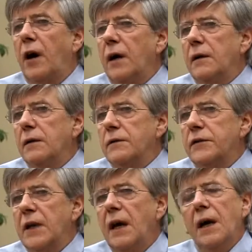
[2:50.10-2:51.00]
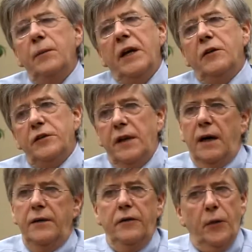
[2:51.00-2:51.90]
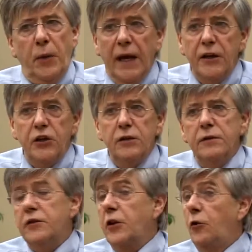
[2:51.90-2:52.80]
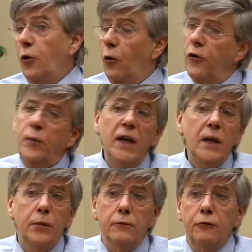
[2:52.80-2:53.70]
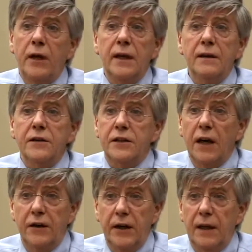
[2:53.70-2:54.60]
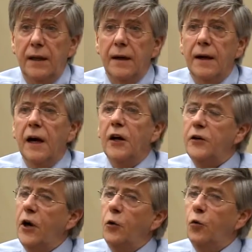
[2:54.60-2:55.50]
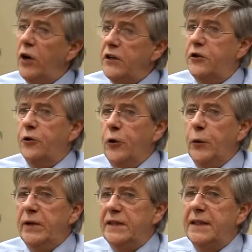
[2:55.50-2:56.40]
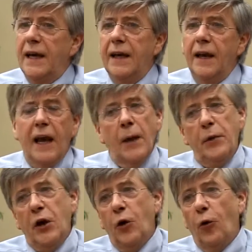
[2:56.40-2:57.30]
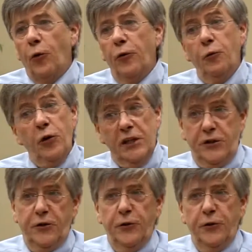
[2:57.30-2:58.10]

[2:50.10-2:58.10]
trials because neither the patients nor the people running the study know which group is taking Epicor and which